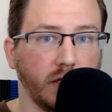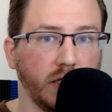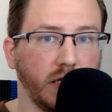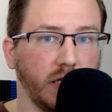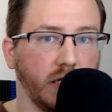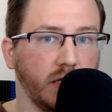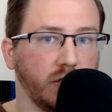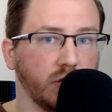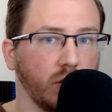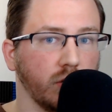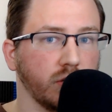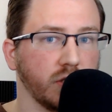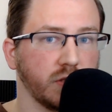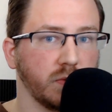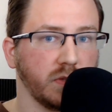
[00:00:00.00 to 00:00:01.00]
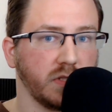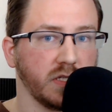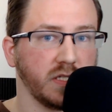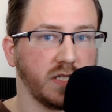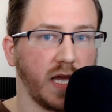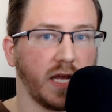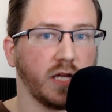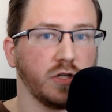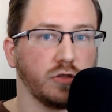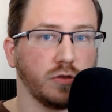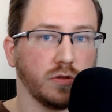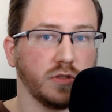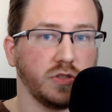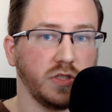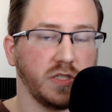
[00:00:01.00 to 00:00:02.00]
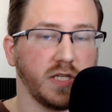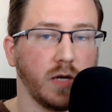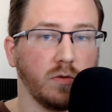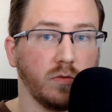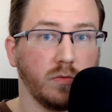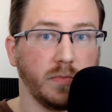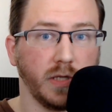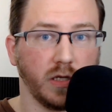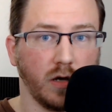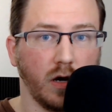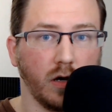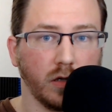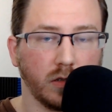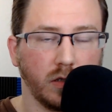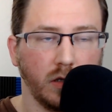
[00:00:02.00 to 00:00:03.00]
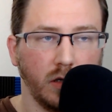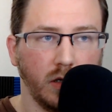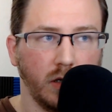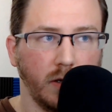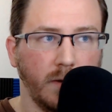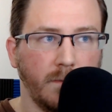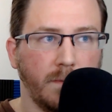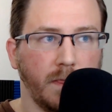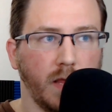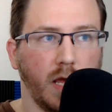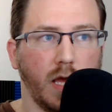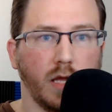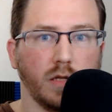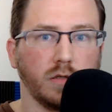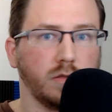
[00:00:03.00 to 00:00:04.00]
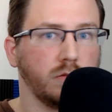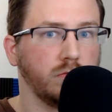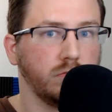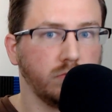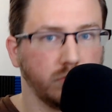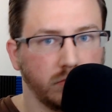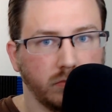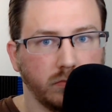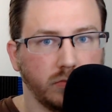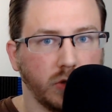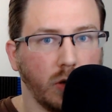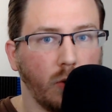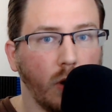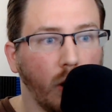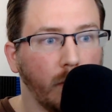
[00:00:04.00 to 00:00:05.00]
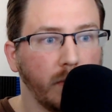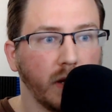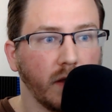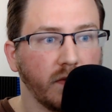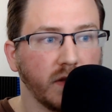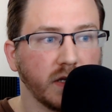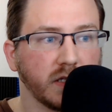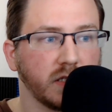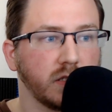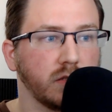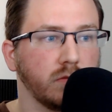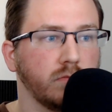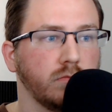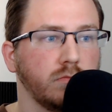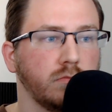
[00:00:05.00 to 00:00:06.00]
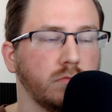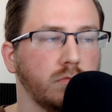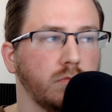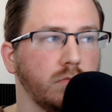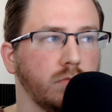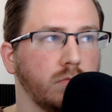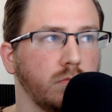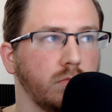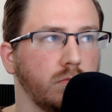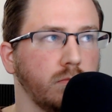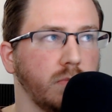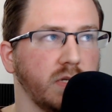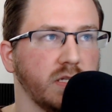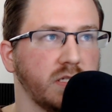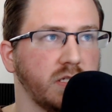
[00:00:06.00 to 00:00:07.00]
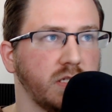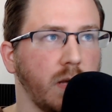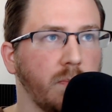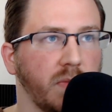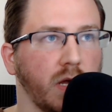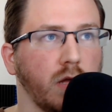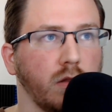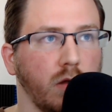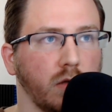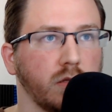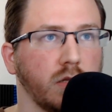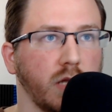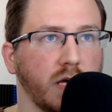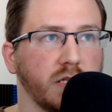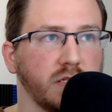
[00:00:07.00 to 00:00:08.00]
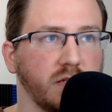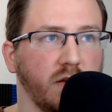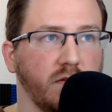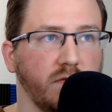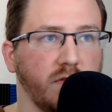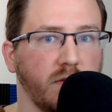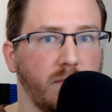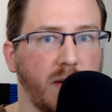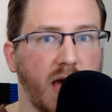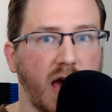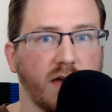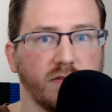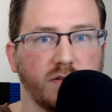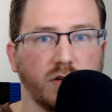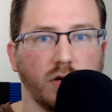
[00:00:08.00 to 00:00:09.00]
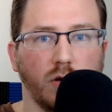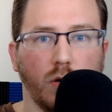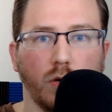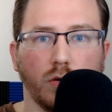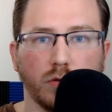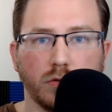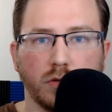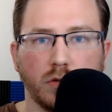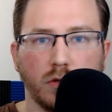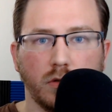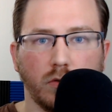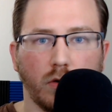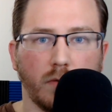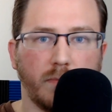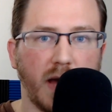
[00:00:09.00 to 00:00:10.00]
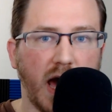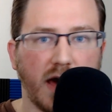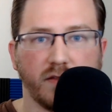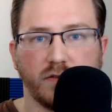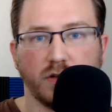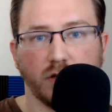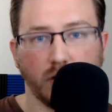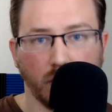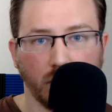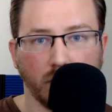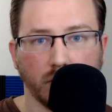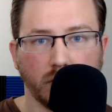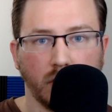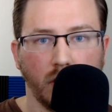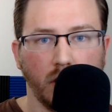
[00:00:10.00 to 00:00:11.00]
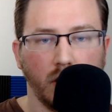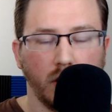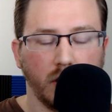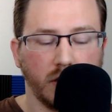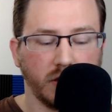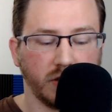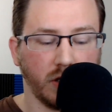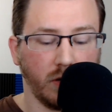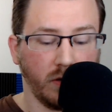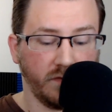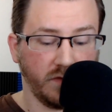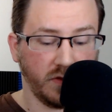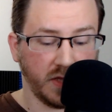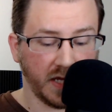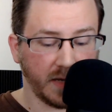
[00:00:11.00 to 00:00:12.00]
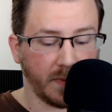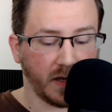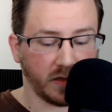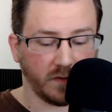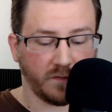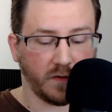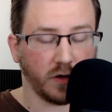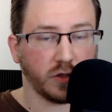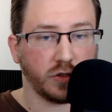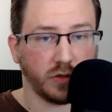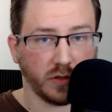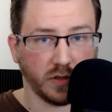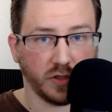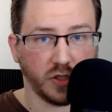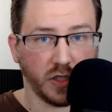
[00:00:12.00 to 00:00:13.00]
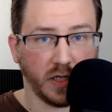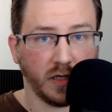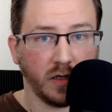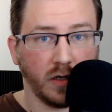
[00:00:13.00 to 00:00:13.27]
he told us what the second trilogy set will be called. And don't quote me on this, but it's something along the lines of The Path to Gold or Path to Gold. So if you think about the first trilogy,